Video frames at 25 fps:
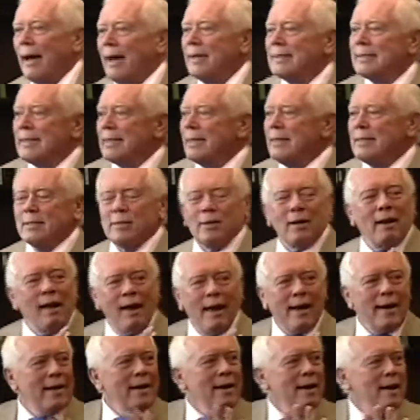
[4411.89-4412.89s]
I said, it's
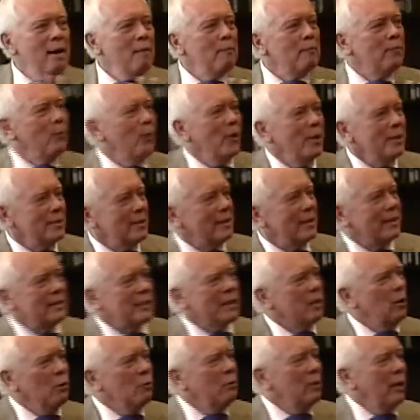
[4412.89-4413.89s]
lining up. Watch it. And they
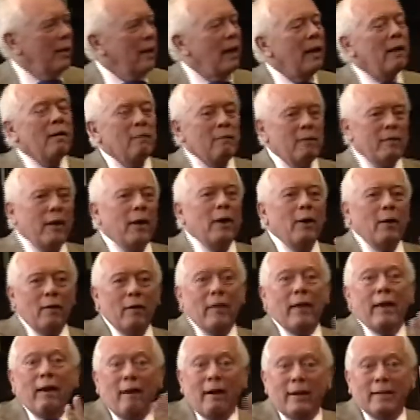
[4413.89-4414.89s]
said, oh, and they, they,
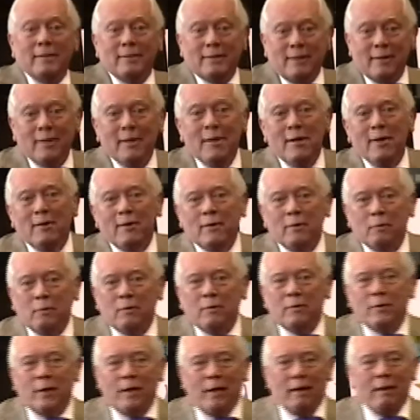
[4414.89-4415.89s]
they liked the, the,
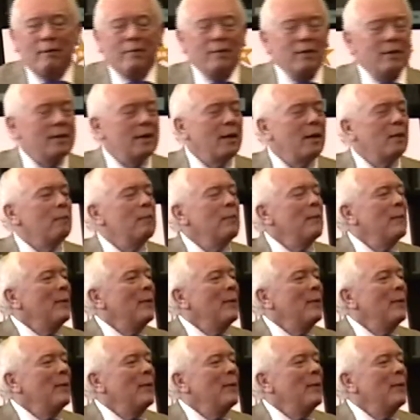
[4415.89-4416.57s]
the, the, uh,